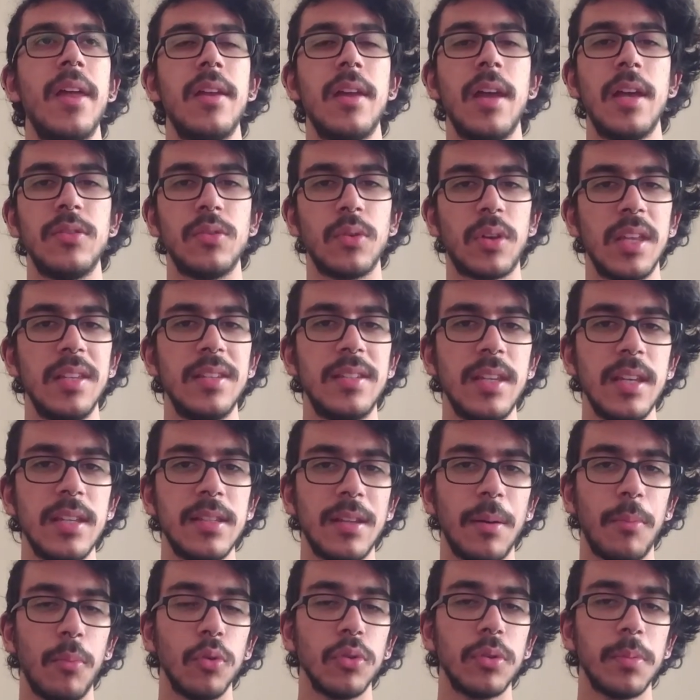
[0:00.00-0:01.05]
As you can see, it's
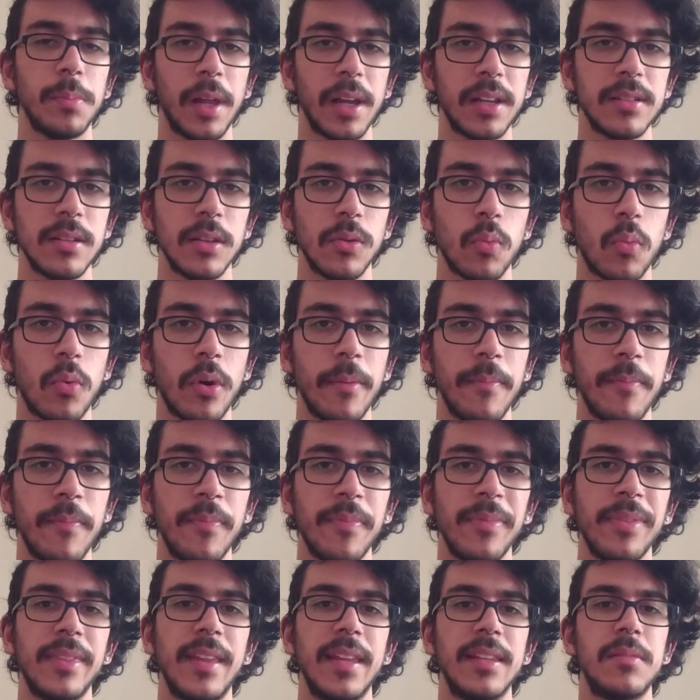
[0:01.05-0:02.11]
a multiplexed one.
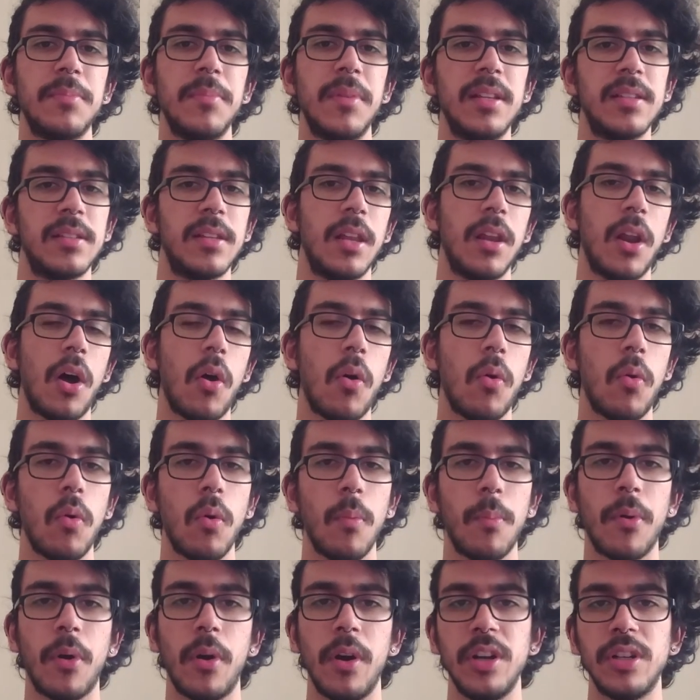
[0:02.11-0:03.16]
That means that all
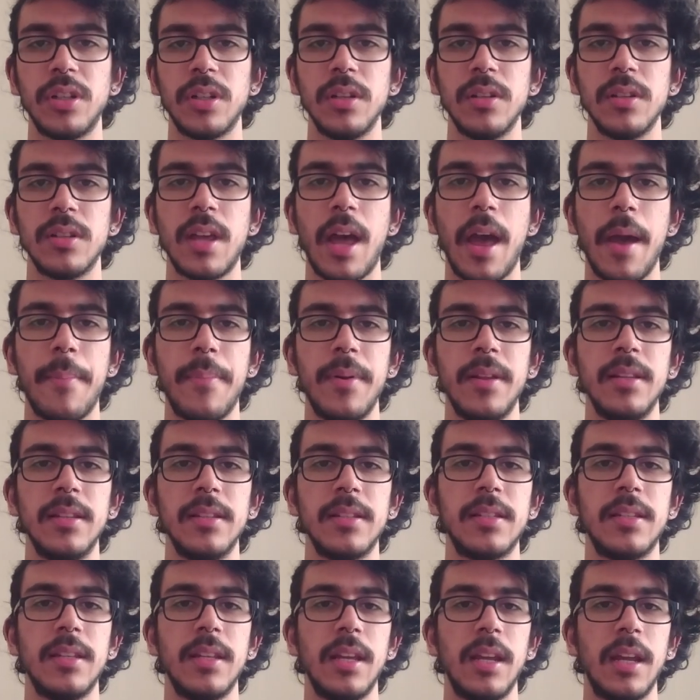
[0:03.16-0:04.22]
operations
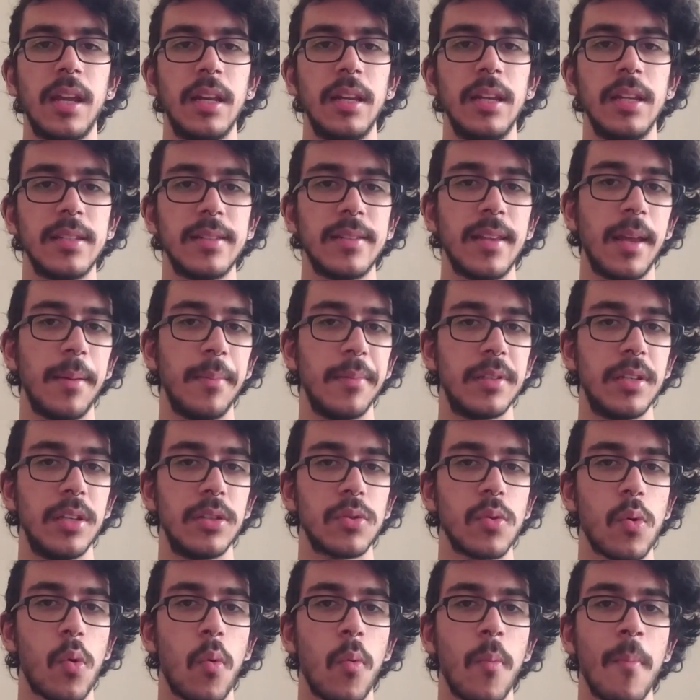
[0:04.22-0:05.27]
happens in the same
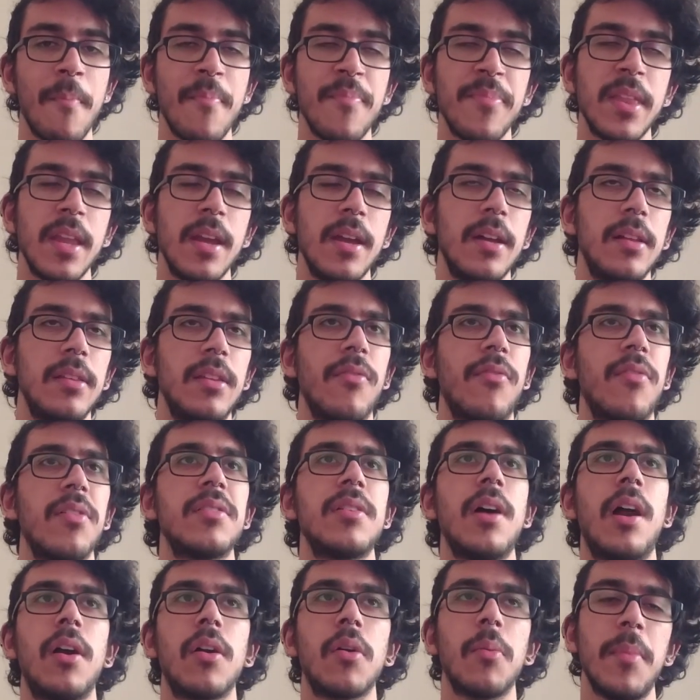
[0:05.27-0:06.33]
syscall. The
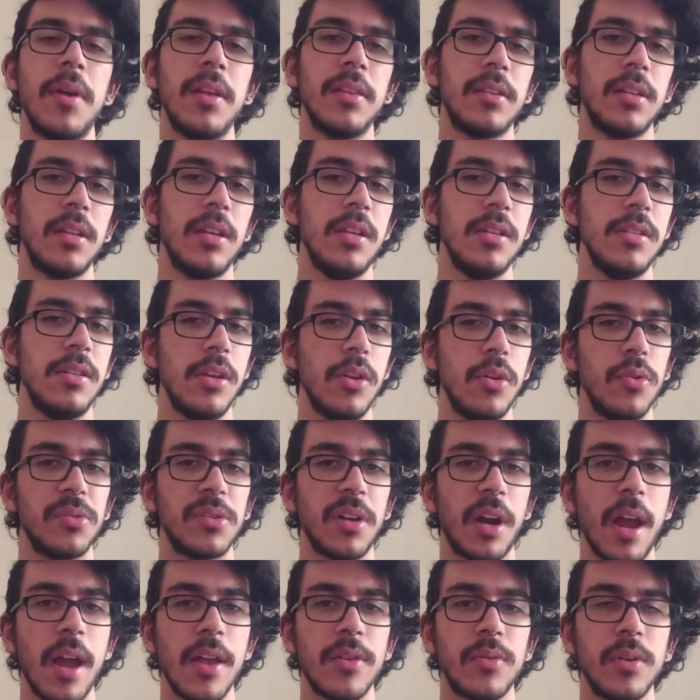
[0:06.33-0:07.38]
first argument is the
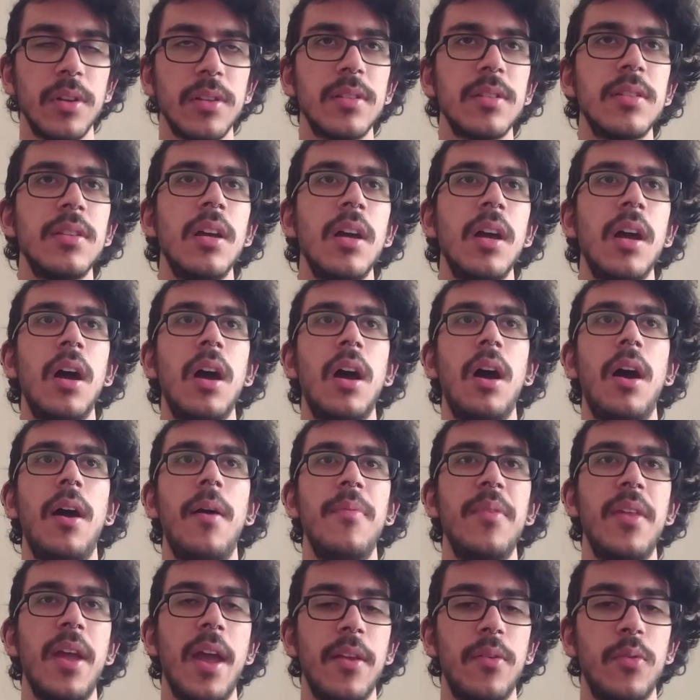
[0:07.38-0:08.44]
user address,
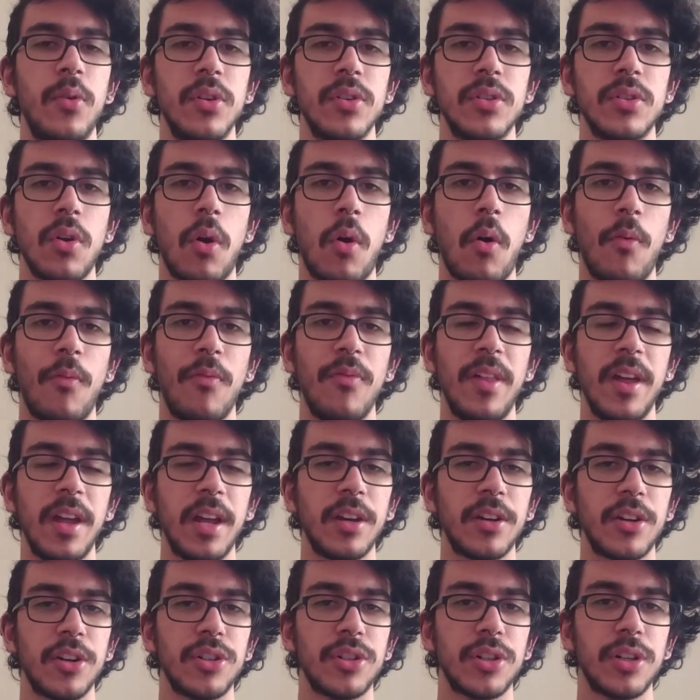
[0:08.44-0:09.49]
the address of the
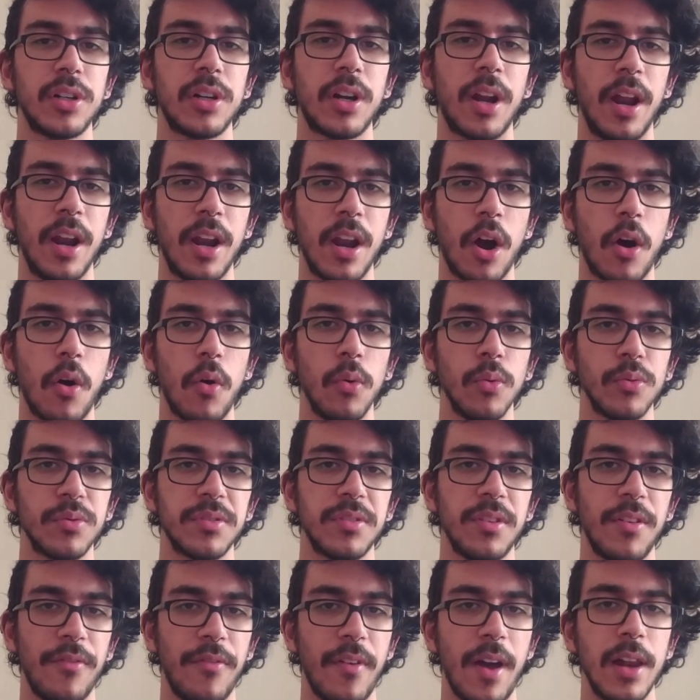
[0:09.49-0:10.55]
integer that holds
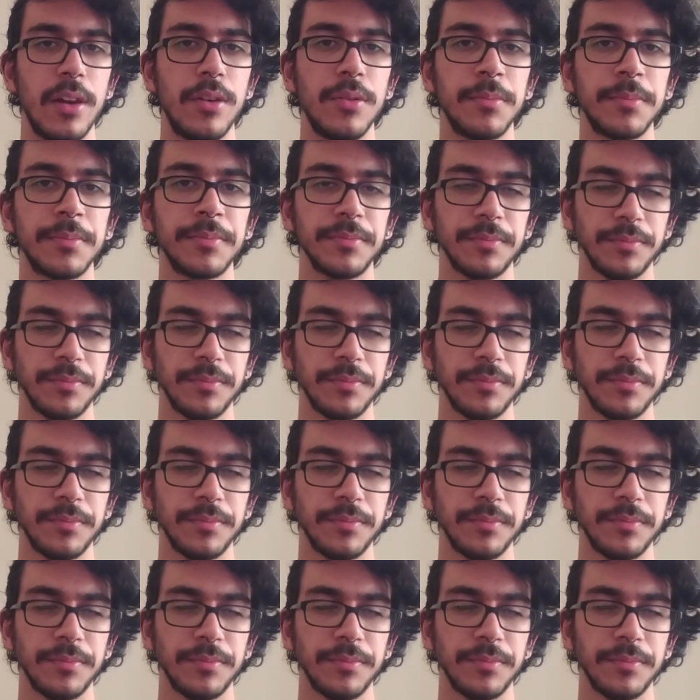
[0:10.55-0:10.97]
the value,